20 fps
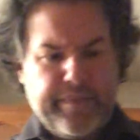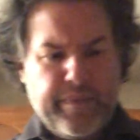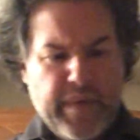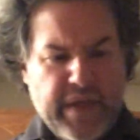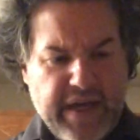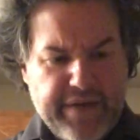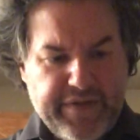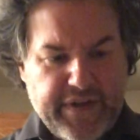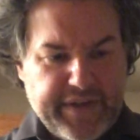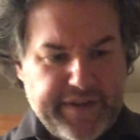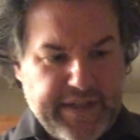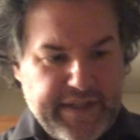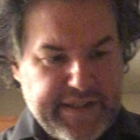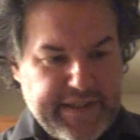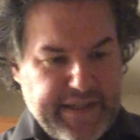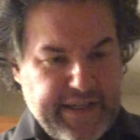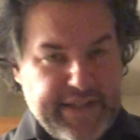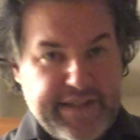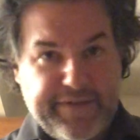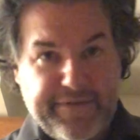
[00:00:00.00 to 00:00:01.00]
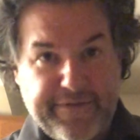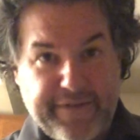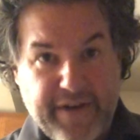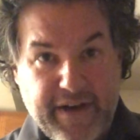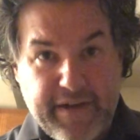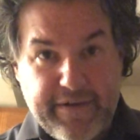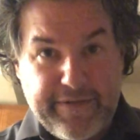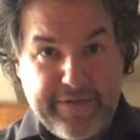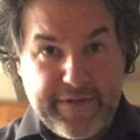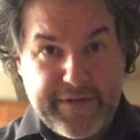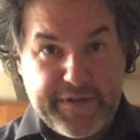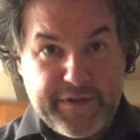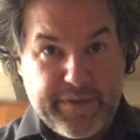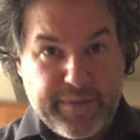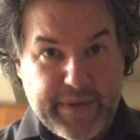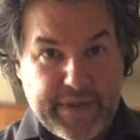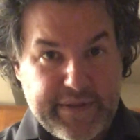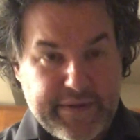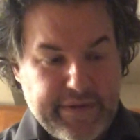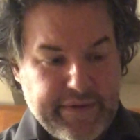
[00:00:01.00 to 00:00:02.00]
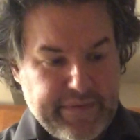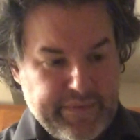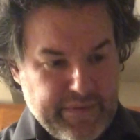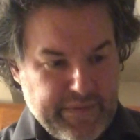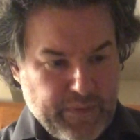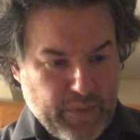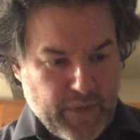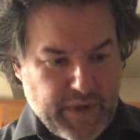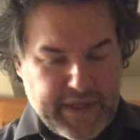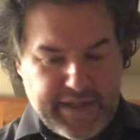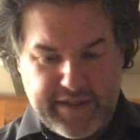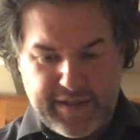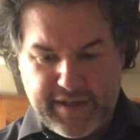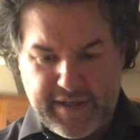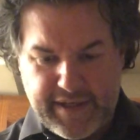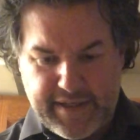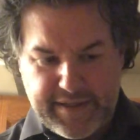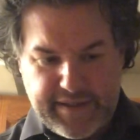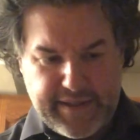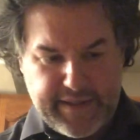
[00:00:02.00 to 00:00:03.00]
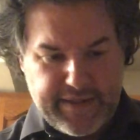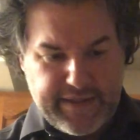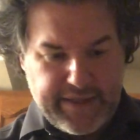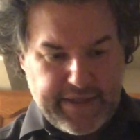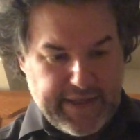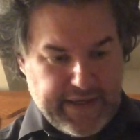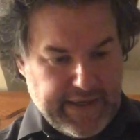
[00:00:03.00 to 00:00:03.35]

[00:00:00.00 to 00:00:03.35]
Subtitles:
I've got these nice Five Fishermen wine glasses.